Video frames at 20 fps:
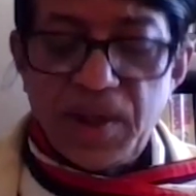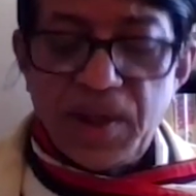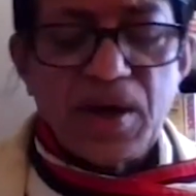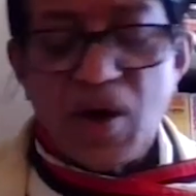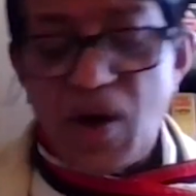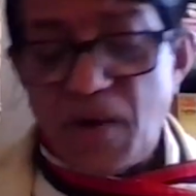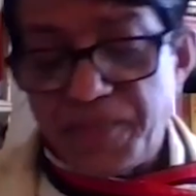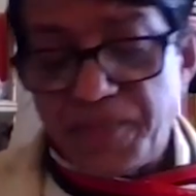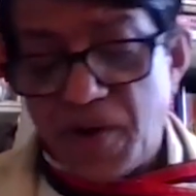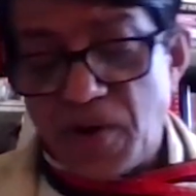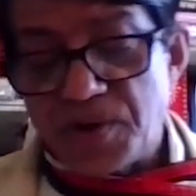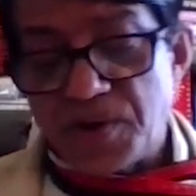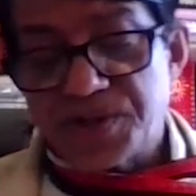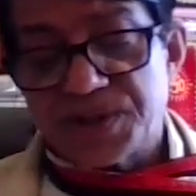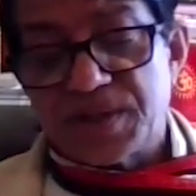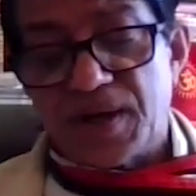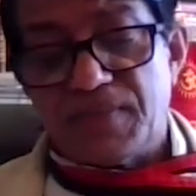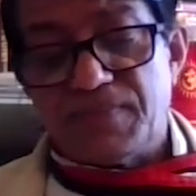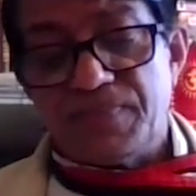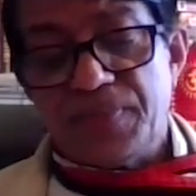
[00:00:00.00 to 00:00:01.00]
There are, of
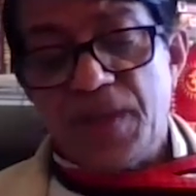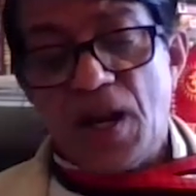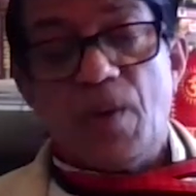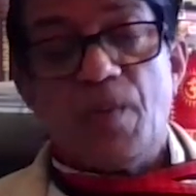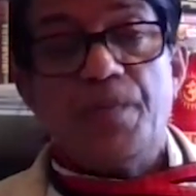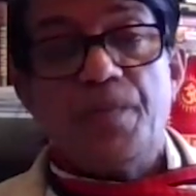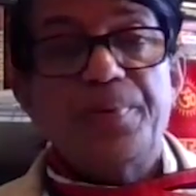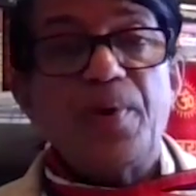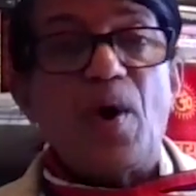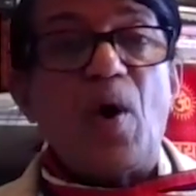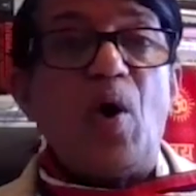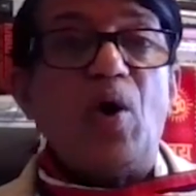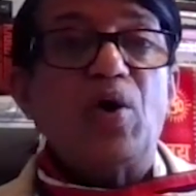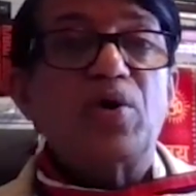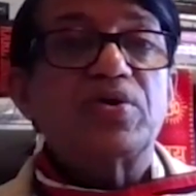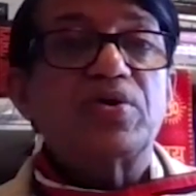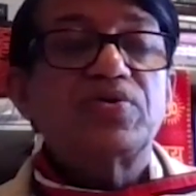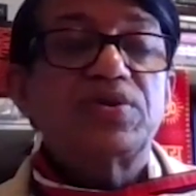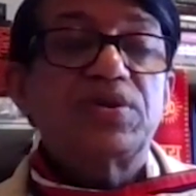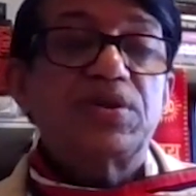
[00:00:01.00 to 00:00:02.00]
course, some
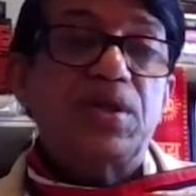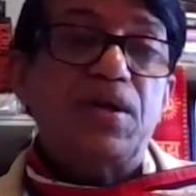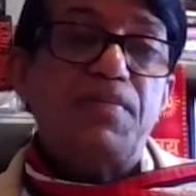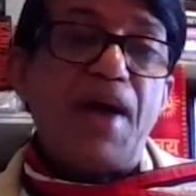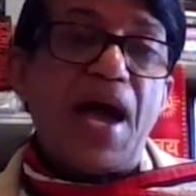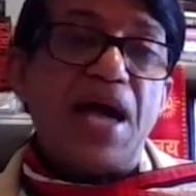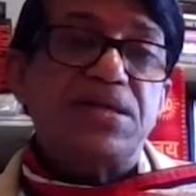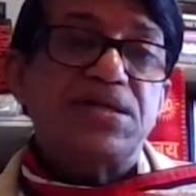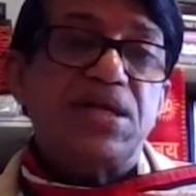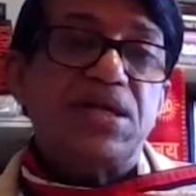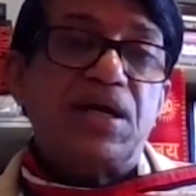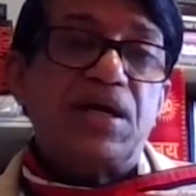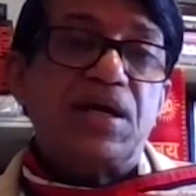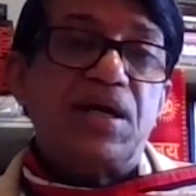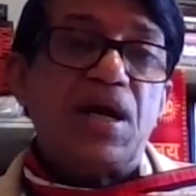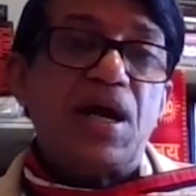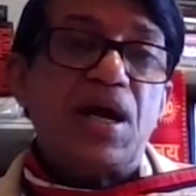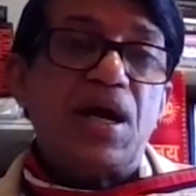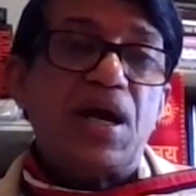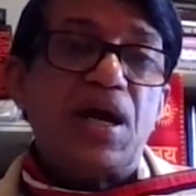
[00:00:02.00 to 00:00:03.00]
broad thematic,